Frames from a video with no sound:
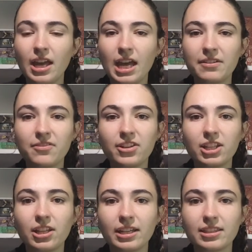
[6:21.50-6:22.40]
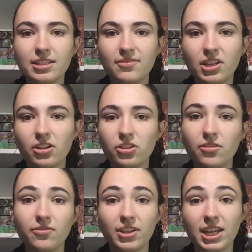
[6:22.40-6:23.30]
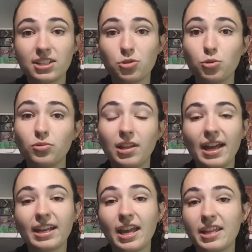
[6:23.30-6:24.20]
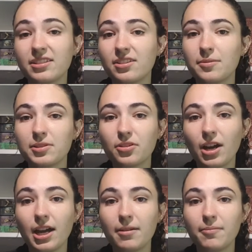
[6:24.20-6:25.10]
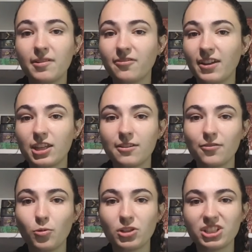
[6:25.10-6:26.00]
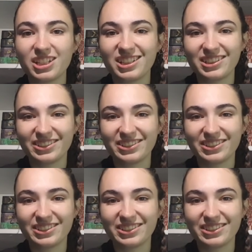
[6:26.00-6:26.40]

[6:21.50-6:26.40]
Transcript: And if you like this video, don't forget to like and subscribe. Thank you for watching.